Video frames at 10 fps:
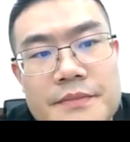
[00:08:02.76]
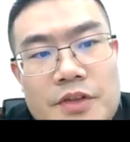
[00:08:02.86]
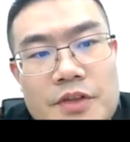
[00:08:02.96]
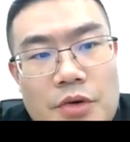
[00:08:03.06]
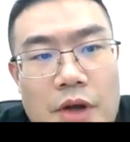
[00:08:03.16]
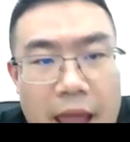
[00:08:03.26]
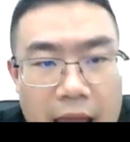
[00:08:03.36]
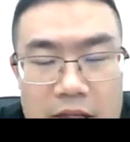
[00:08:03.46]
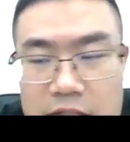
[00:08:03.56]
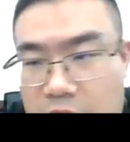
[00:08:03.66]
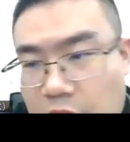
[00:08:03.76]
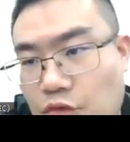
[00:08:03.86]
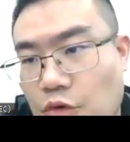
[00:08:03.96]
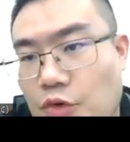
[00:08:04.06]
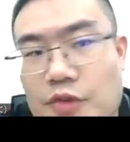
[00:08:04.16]
So energy
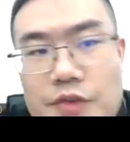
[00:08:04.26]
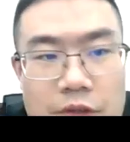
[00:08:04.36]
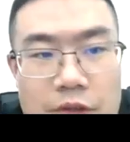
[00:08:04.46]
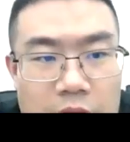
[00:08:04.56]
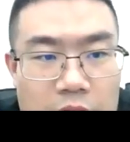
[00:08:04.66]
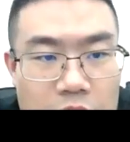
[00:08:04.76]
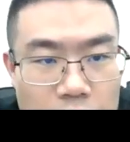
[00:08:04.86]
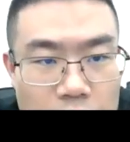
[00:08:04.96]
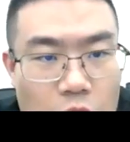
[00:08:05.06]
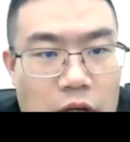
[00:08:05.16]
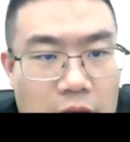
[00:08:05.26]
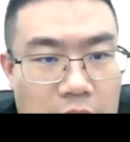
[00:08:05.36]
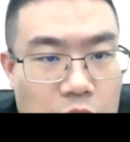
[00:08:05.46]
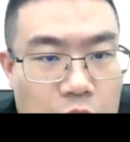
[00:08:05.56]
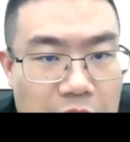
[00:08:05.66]
source, solar
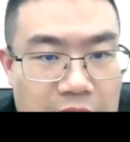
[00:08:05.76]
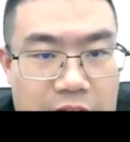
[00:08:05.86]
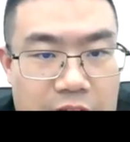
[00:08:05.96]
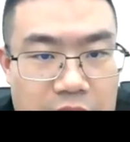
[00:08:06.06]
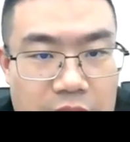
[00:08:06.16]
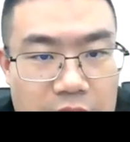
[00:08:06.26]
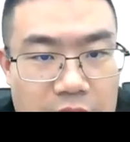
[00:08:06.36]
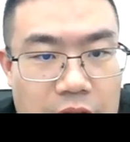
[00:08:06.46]
radiation